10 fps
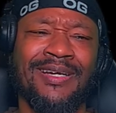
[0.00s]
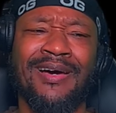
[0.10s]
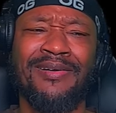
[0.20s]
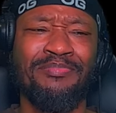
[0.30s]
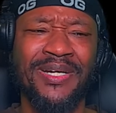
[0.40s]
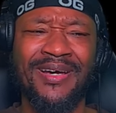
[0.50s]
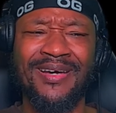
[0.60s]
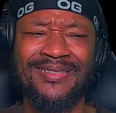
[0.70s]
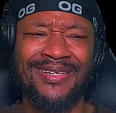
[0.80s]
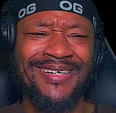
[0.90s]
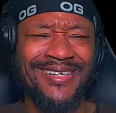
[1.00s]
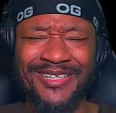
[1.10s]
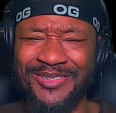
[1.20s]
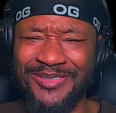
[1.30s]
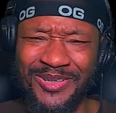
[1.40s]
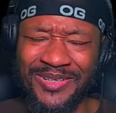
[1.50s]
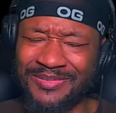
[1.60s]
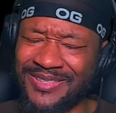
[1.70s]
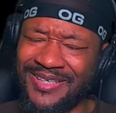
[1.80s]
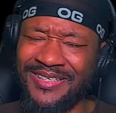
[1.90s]
got a big ass head, you know what
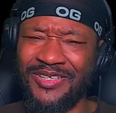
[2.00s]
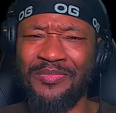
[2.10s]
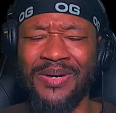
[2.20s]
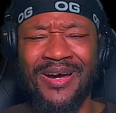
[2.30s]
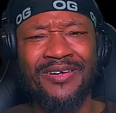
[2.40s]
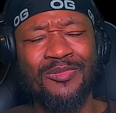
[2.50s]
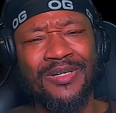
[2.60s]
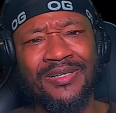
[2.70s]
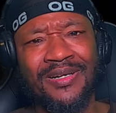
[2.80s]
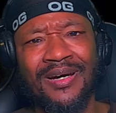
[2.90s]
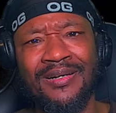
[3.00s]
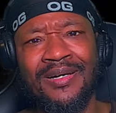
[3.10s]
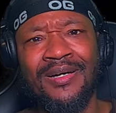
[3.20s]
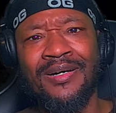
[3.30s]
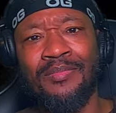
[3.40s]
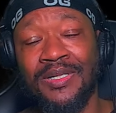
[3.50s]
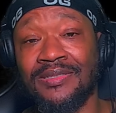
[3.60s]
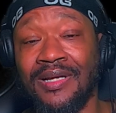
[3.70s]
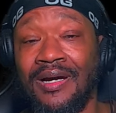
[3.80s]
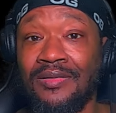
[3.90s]
I'm saying, in your mind and whatnot. But
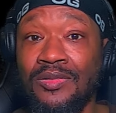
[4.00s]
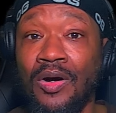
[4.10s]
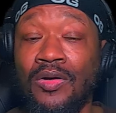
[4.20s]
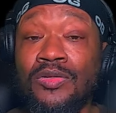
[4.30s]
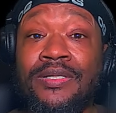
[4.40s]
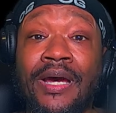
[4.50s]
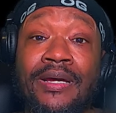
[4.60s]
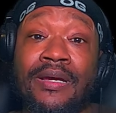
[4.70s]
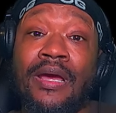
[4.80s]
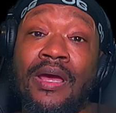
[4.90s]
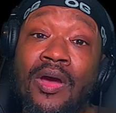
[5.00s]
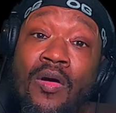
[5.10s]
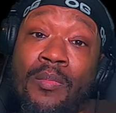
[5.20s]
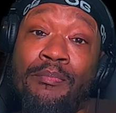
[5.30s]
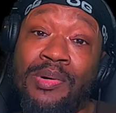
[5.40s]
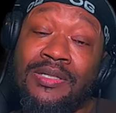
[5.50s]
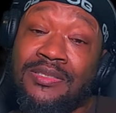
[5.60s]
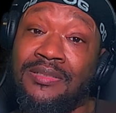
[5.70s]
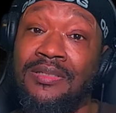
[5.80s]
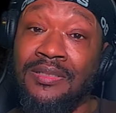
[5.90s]
it's like, you know, you can't help
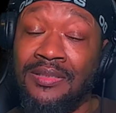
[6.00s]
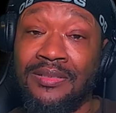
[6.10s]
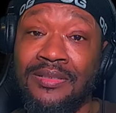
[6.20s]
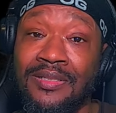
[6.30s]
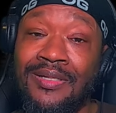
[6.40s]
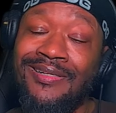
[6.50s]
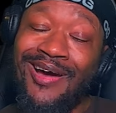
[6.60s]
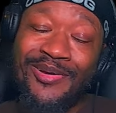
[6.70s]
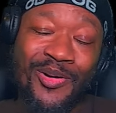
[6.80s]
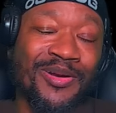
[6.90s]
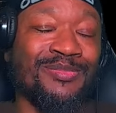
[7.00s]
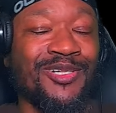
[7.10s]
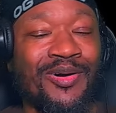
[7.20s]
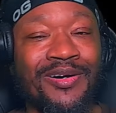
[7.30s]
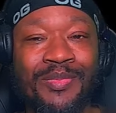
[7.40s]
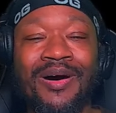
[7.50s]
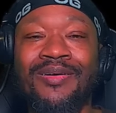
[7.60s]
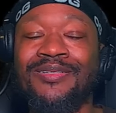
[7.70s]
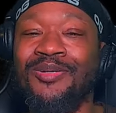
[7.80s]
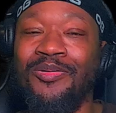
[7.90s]
but to look. Y'all know what I'm talking
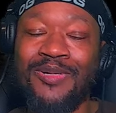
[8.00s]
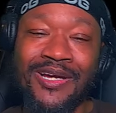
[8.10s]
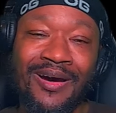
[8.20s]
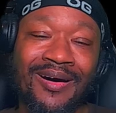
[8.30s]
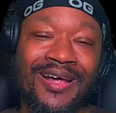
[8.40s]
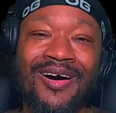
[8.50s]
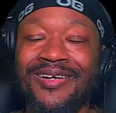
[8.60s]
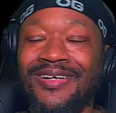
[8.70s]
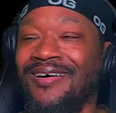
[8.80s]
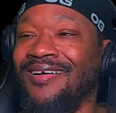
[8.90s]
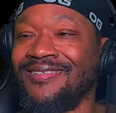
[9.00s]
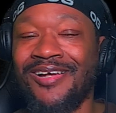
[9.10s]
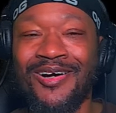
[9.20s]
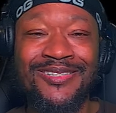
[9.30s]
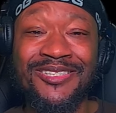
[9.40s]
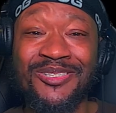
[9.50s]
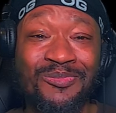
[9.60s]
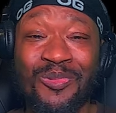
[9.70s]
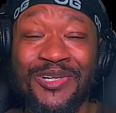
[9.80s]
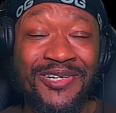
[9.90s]
about. You know, when y'all out, y'all see
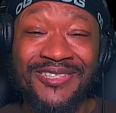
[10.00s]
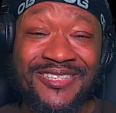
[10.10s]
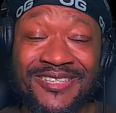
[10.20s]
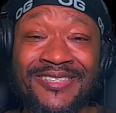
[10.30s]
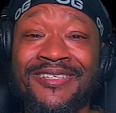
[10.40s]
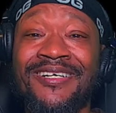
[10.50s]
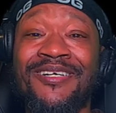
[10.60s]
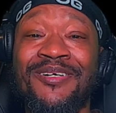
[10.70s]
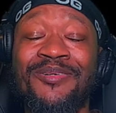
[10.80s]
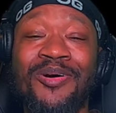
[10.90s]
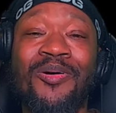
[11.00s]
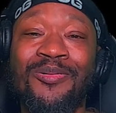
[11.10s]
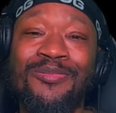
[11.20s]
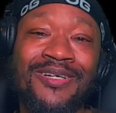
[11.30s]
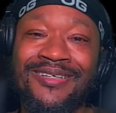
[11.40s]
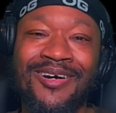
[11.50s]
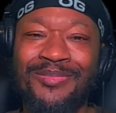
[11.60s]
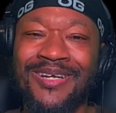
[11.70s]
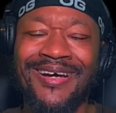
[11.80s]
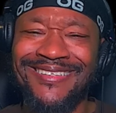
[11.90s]
some weird shit, you know,
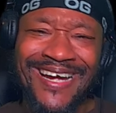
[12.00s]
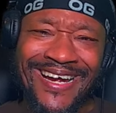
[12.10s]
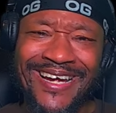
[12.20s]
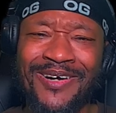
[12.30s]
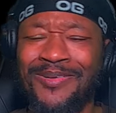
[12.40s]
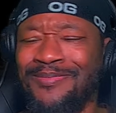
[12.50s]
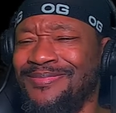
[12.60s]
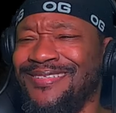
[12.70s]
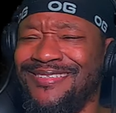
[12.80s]
y'all be like, damn.